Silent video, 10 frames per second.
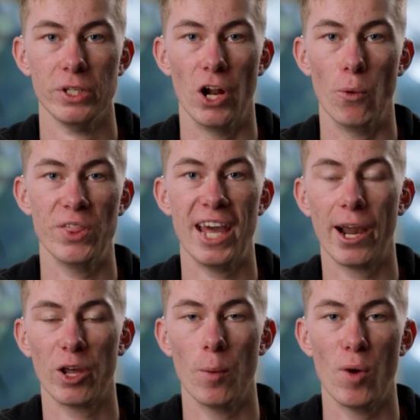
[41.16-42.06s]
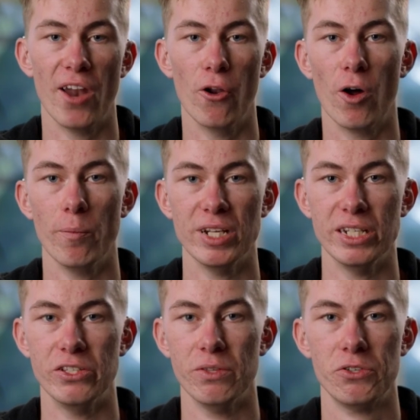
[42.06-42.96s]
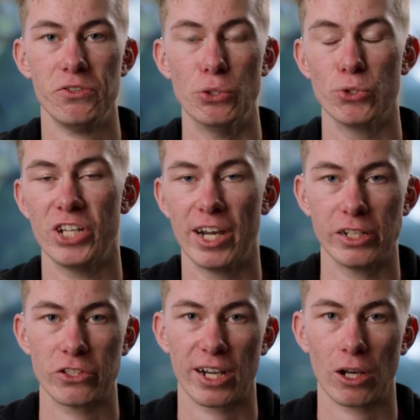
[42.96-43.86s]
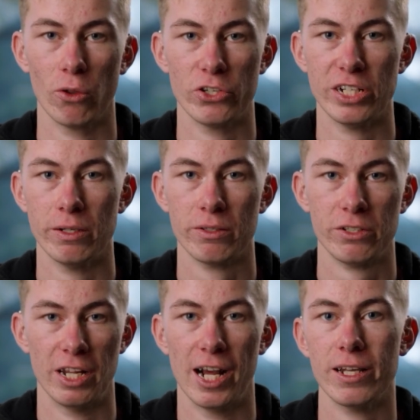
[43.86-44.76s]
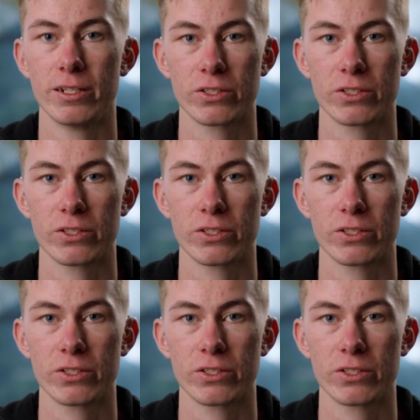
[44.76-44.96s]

You know, without it, I might not be still studying psychology today.